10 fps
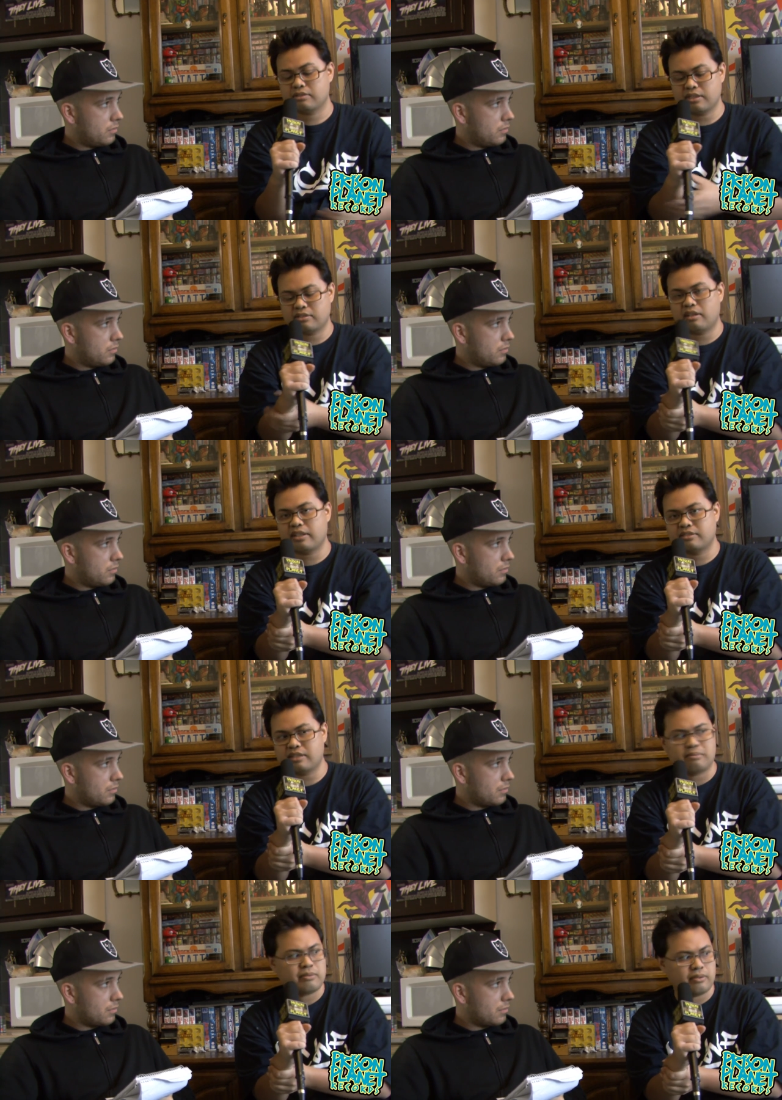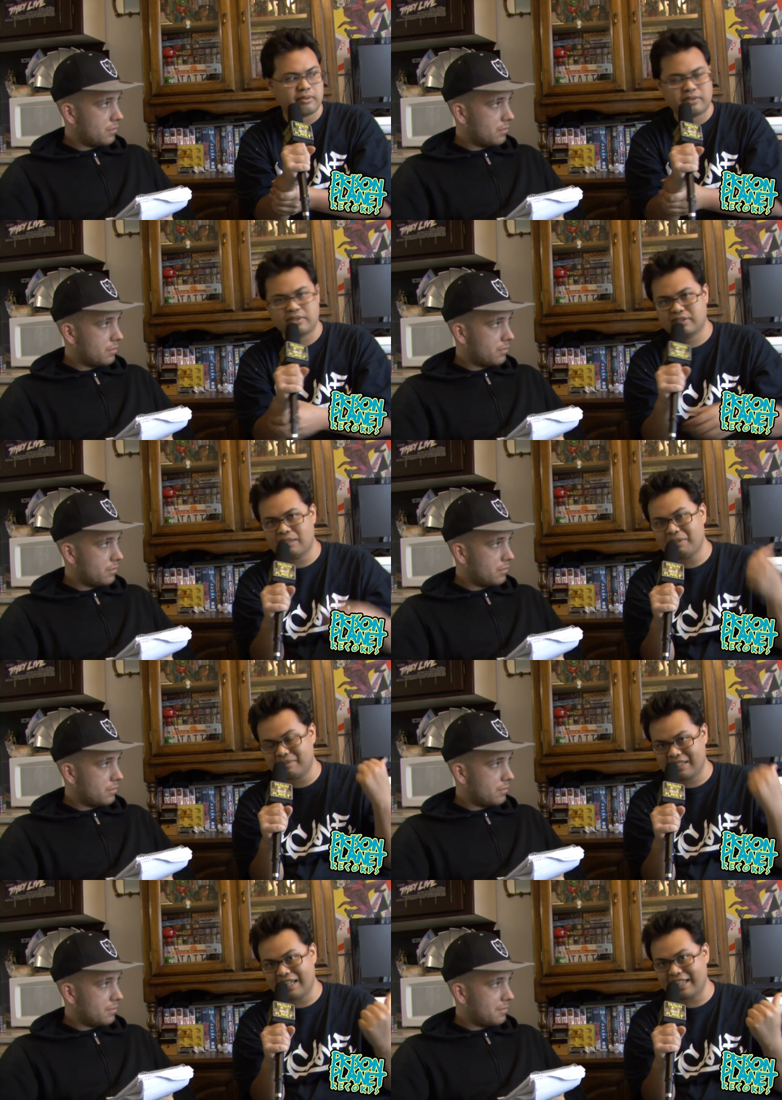Speaker 1: So as long as some some
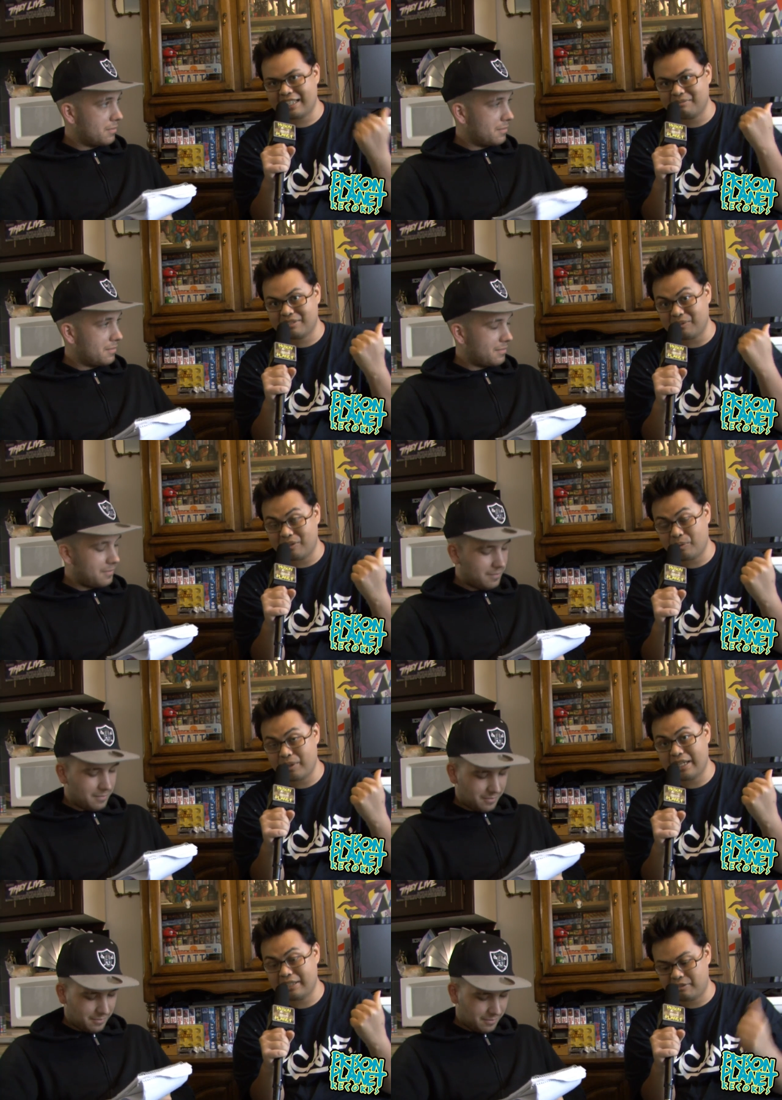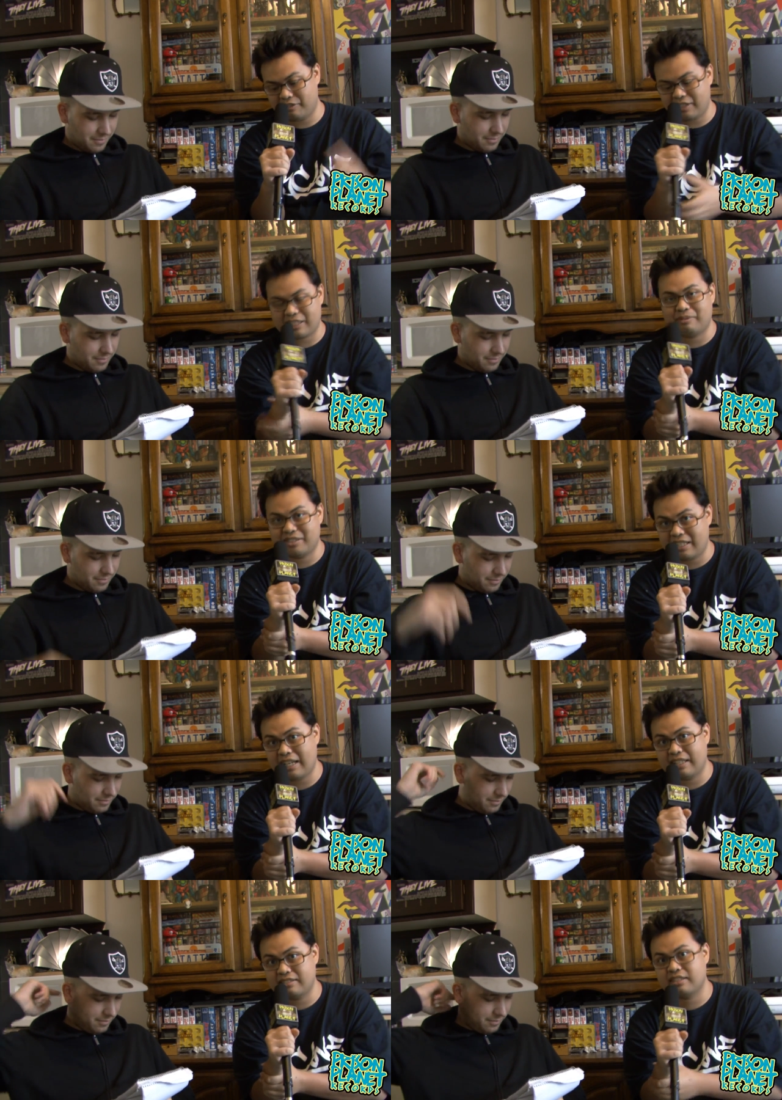guy comes up with a way to fuck up his
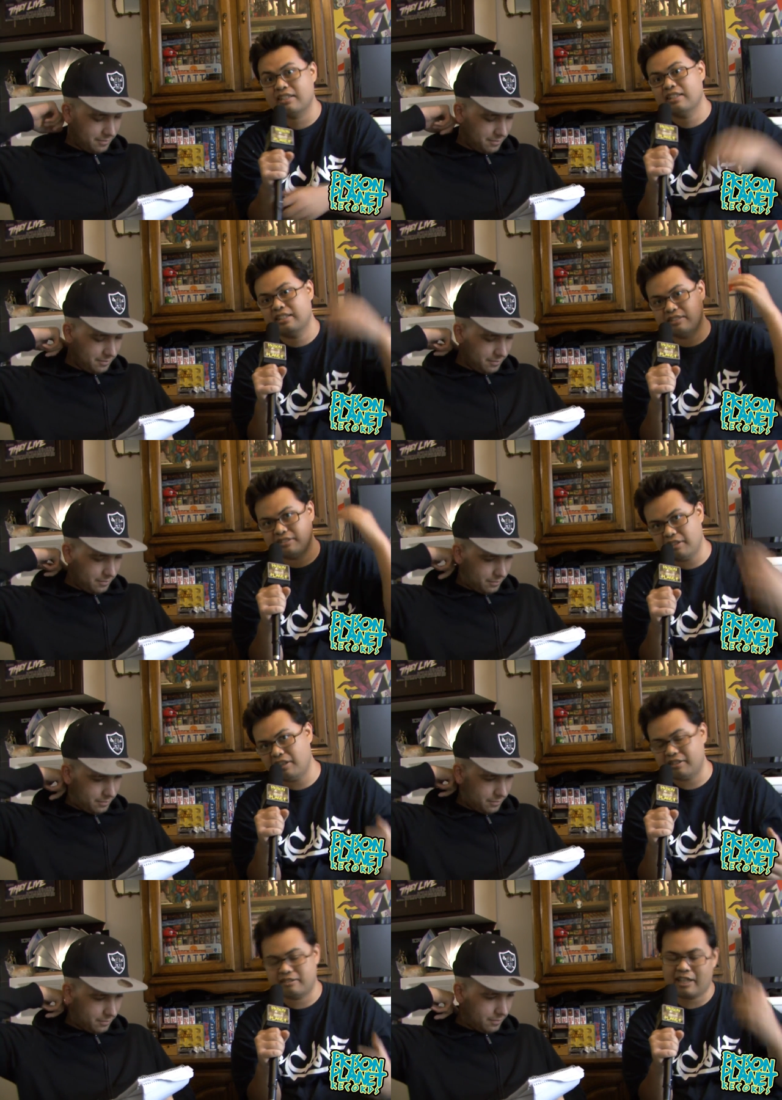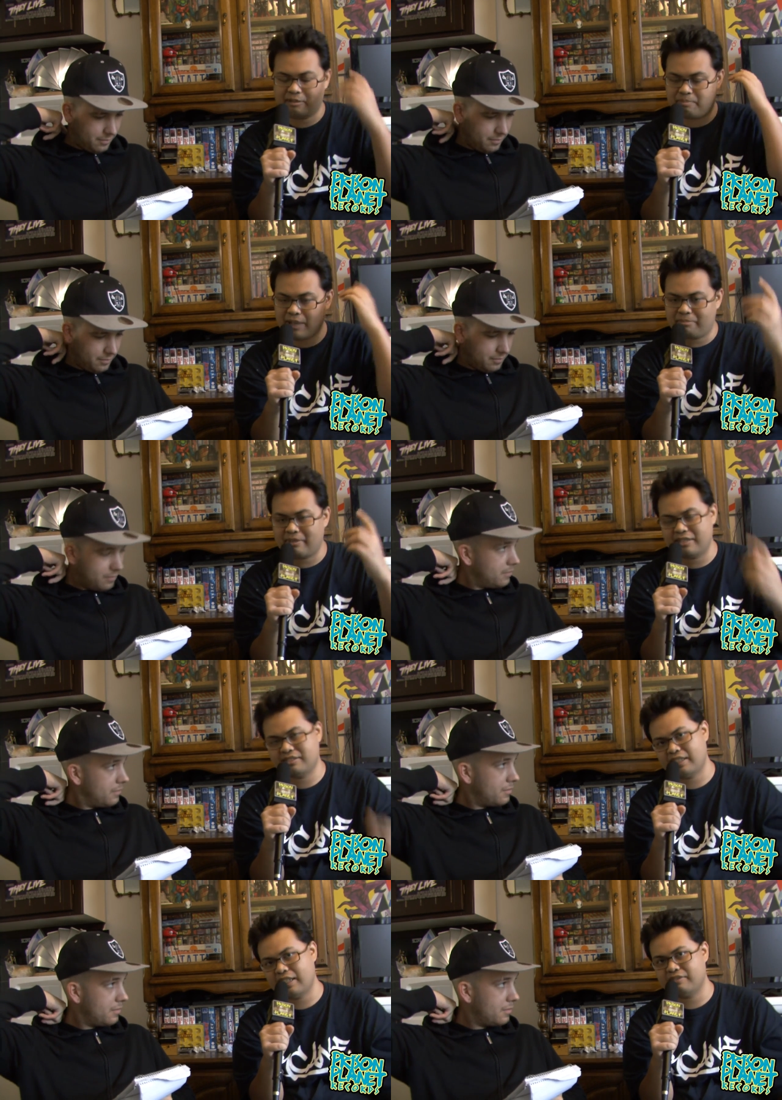hands, he's gone. And Batman is
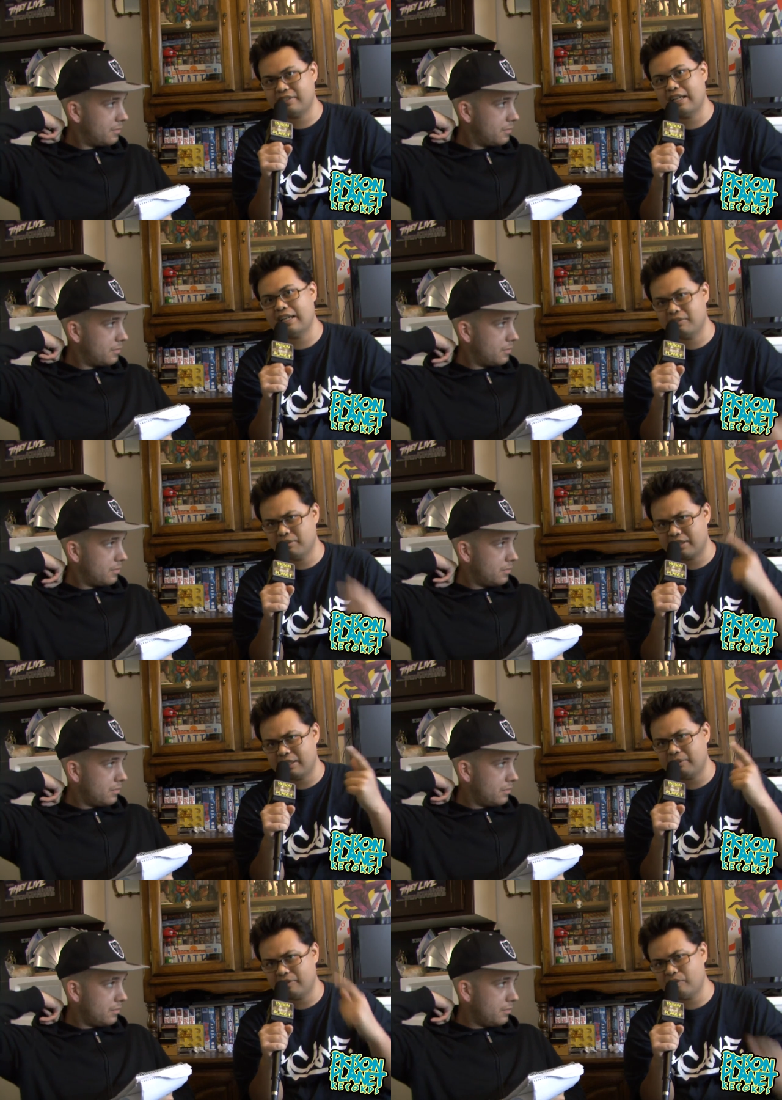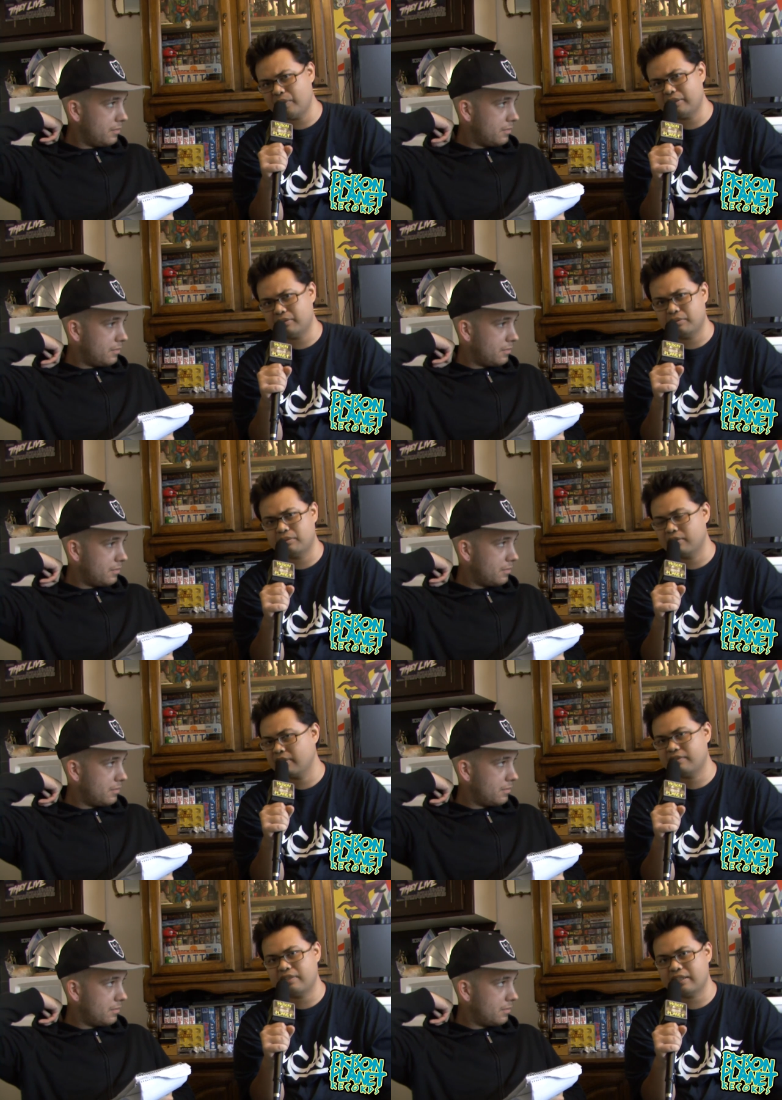the kind of guy who would come up with a way to
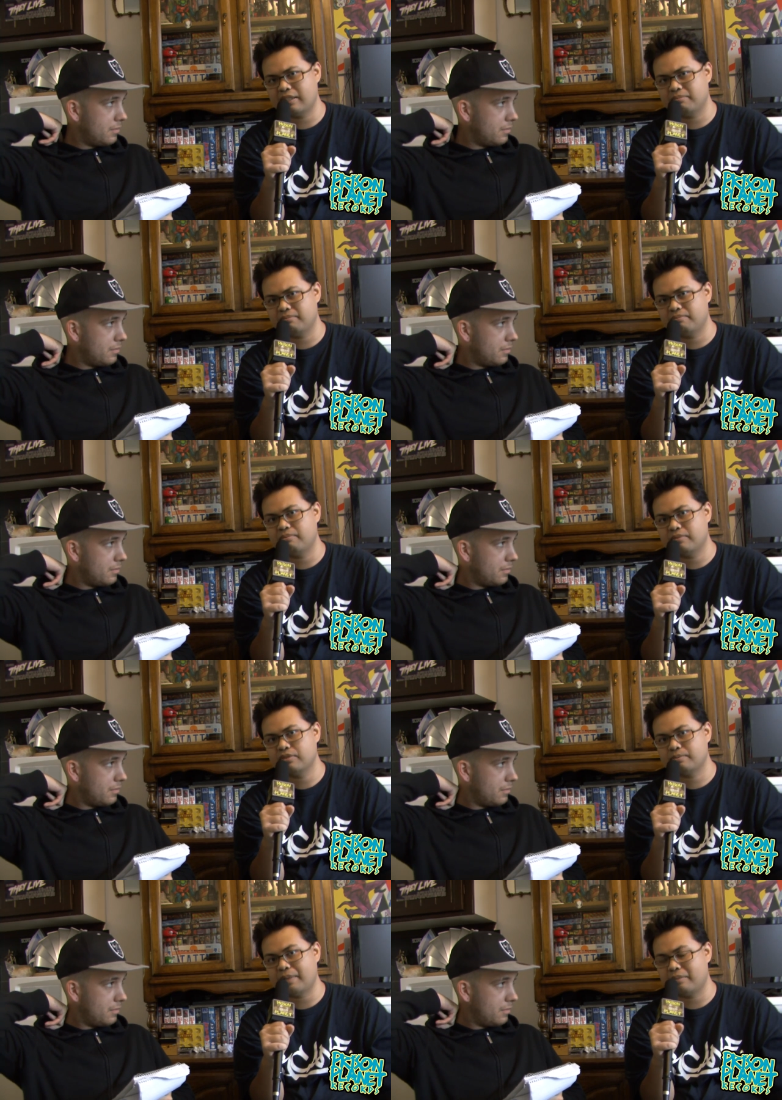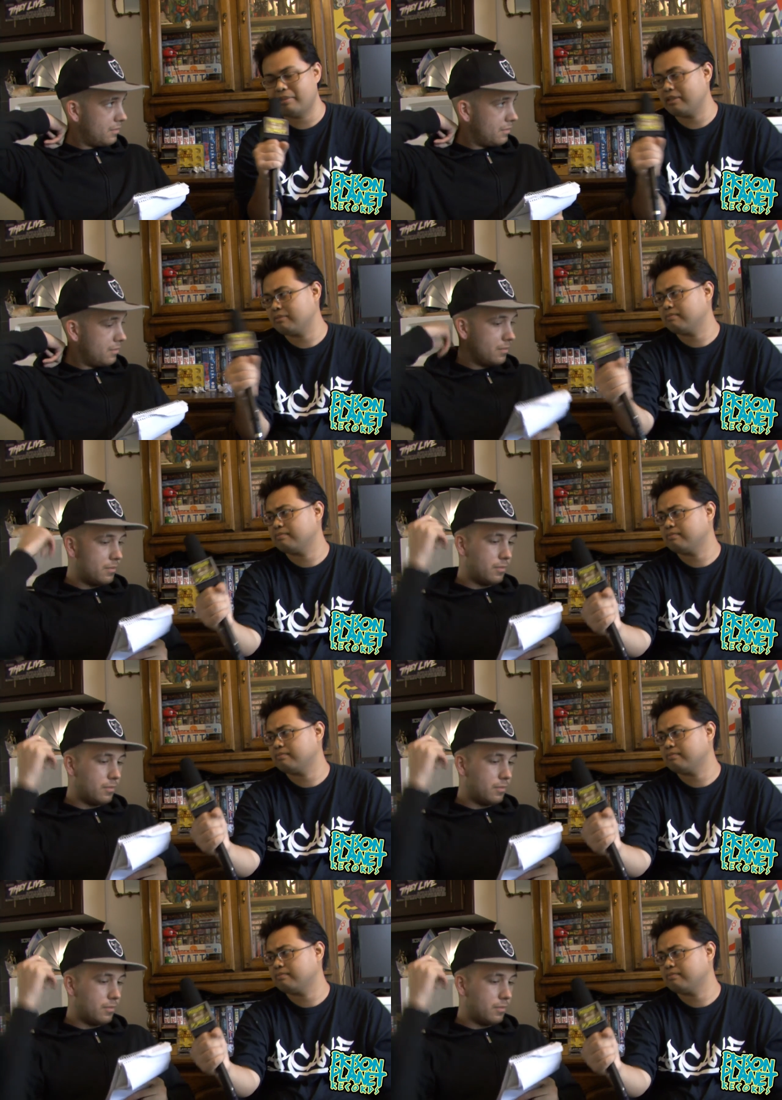fuck up Spider-Man.